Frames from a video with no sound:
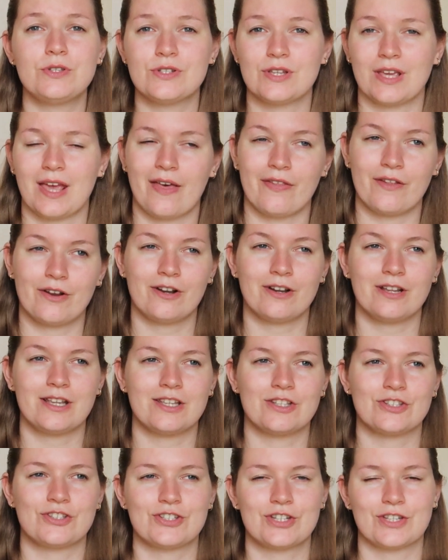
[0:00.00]
together
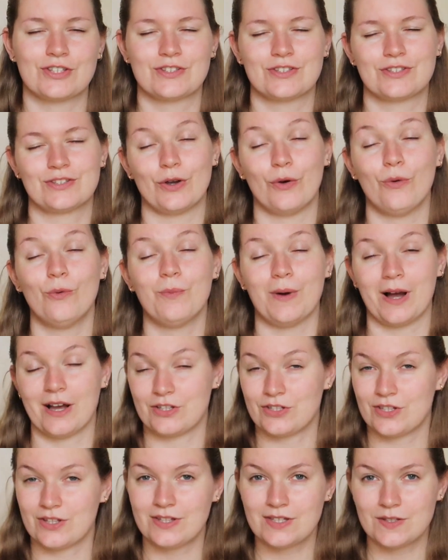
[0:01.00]
is just so
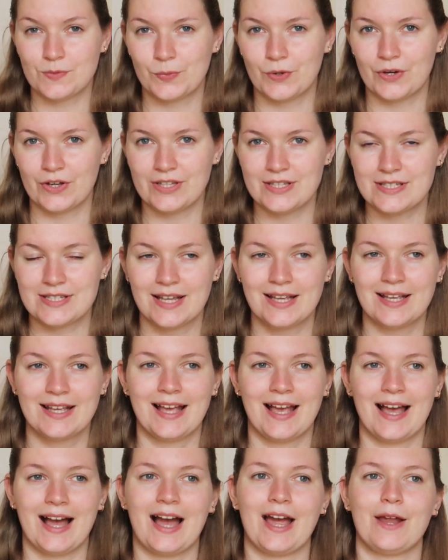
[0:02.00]
much at this point.
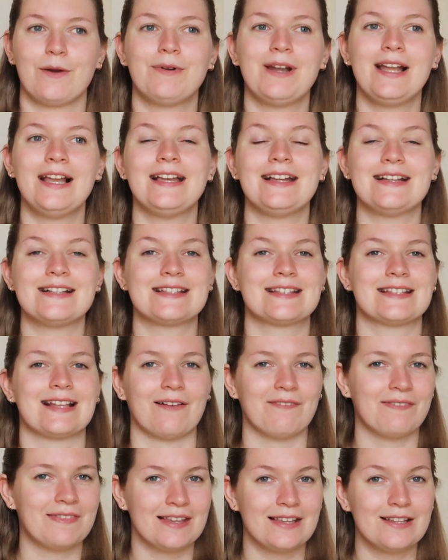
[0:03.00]
I really need
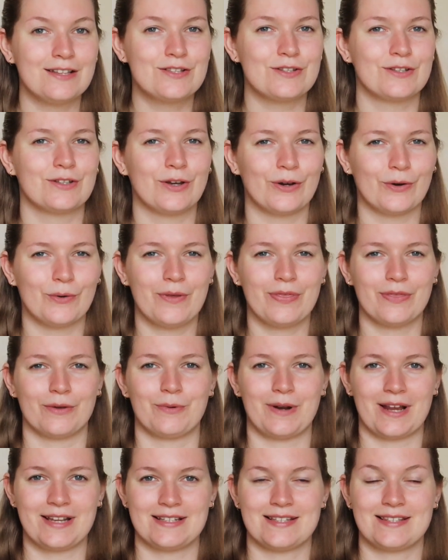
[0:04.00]
something to go in the
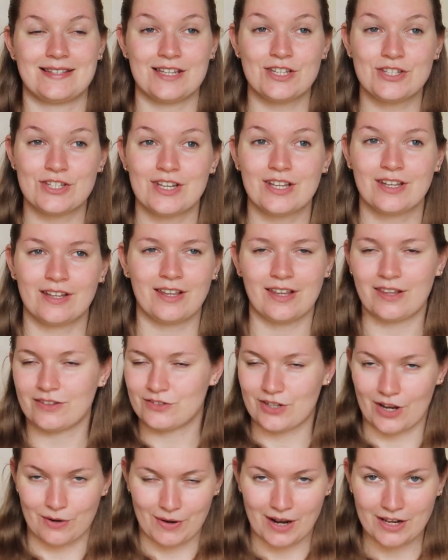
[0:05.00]
right
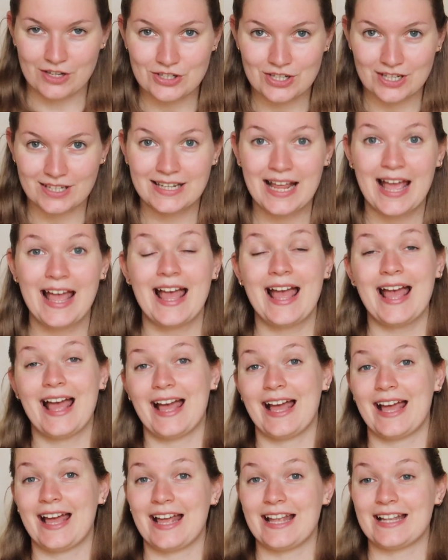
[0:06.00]
direction,
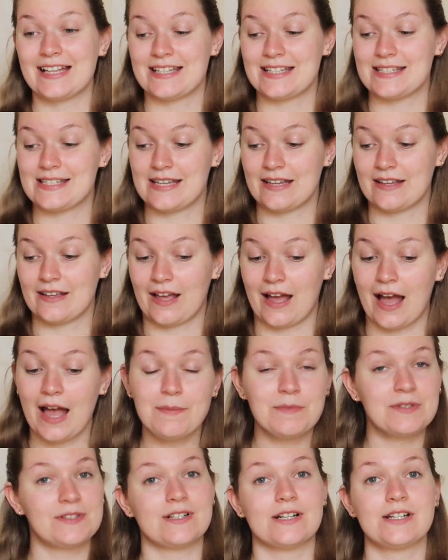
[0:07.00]
and
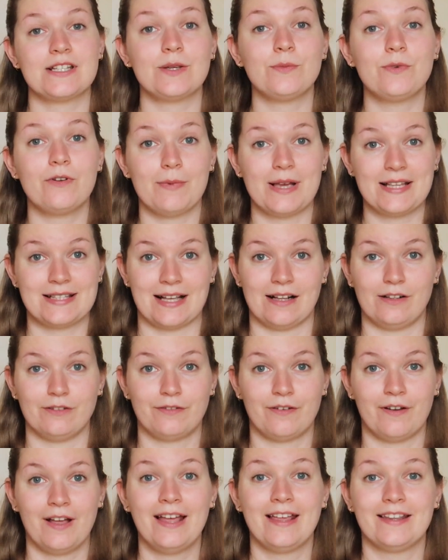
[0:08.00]
I'm starting with myself.
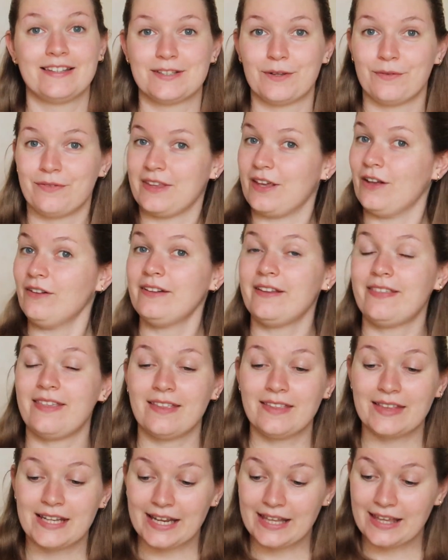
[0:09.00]
So the only
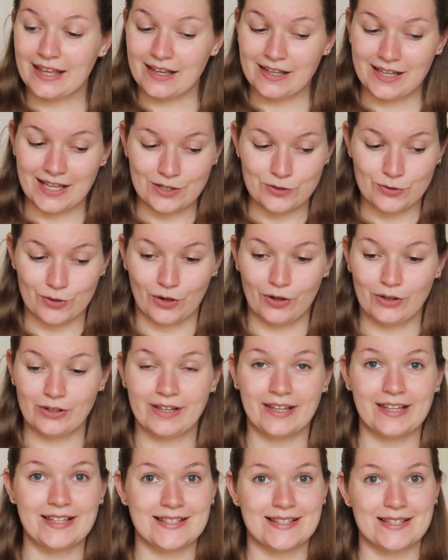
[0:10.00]
thing that I can
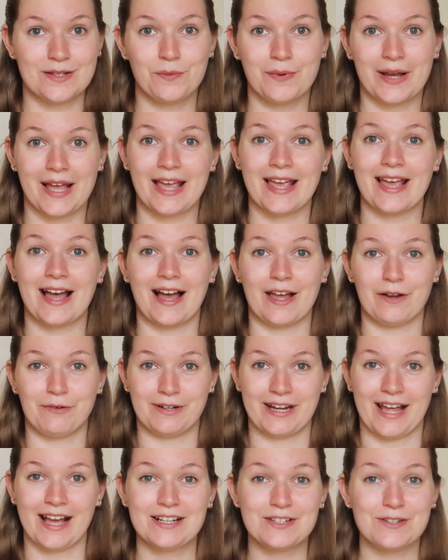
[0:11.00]
control is the way I
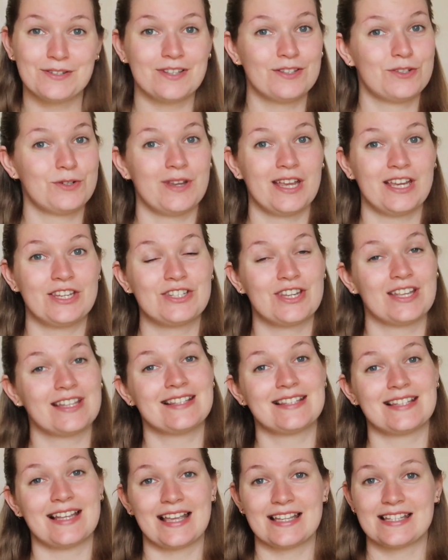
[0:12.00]
react to
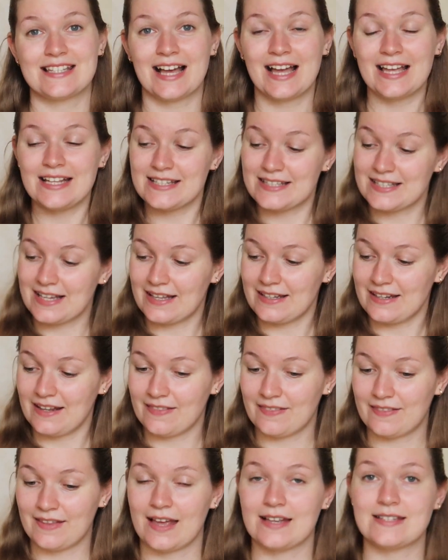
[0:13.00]
situations, and I
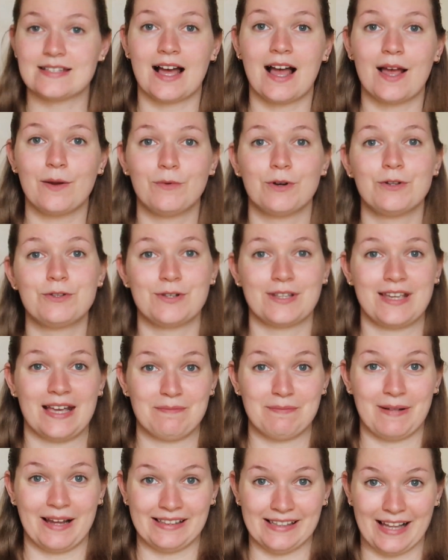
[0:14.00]
decided that I want to
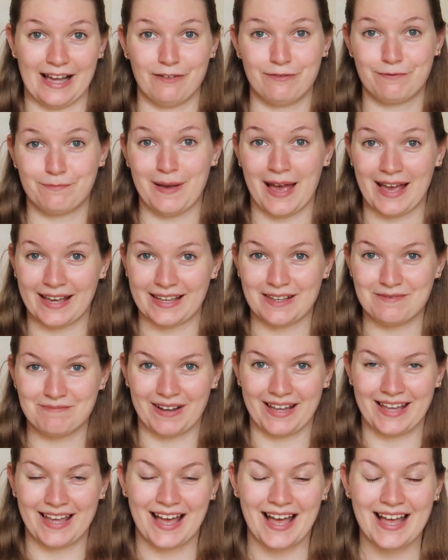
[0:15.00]
get my life back in
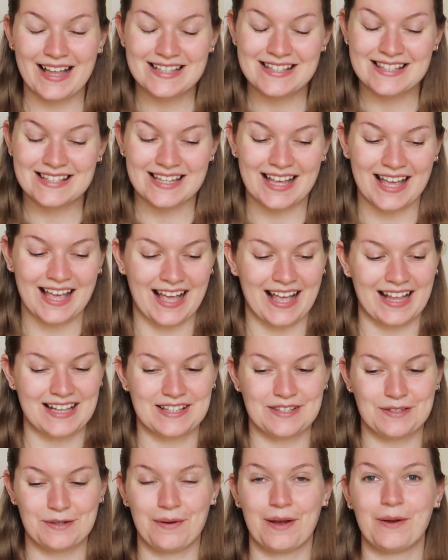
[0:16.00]
my hands,
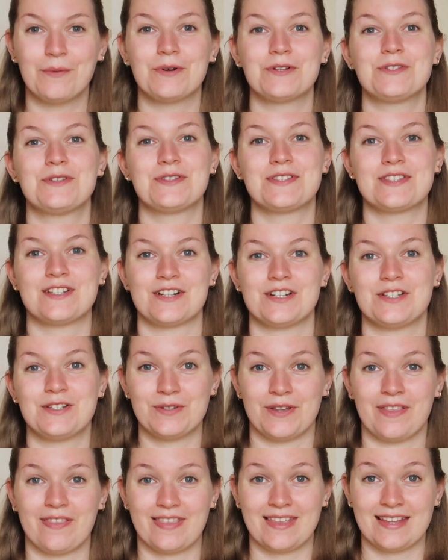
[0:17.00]
and so I want to start
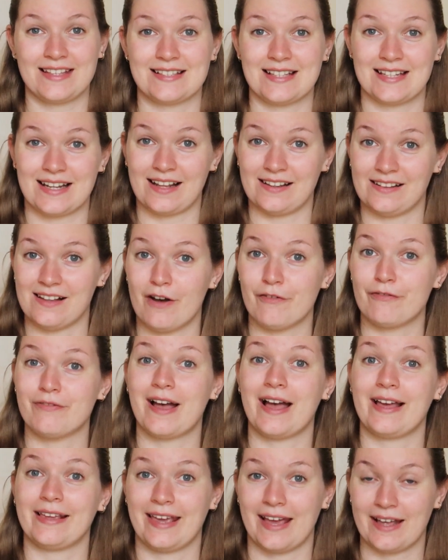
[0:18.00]
doing things that I love
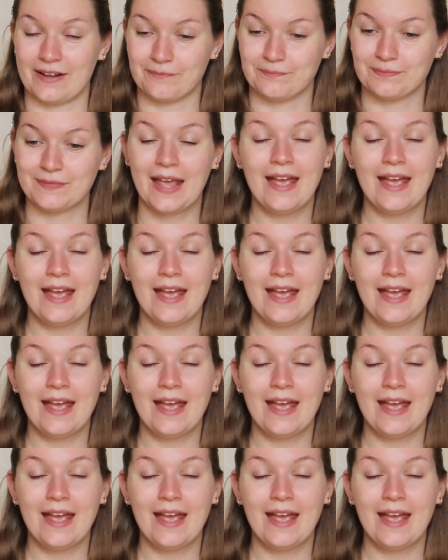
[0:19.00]
again.